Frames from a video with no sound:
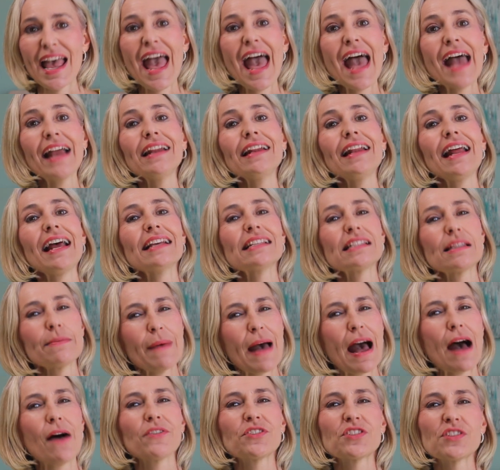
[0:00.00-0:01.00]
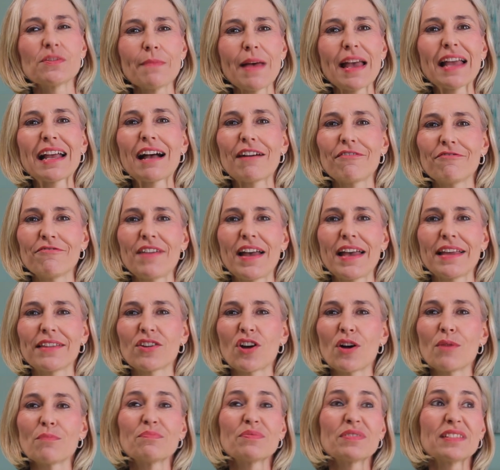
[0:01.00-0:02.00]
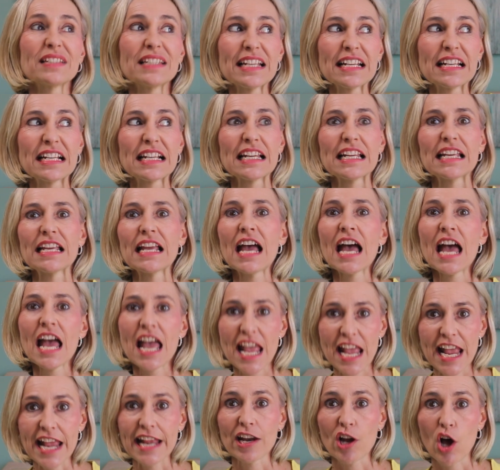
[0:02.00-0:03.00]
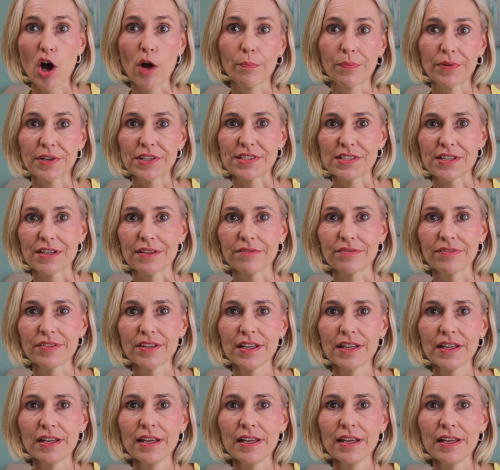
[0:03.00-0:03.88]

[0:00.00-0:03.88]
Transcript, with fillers: and it has the power to make our faith completely inoperative.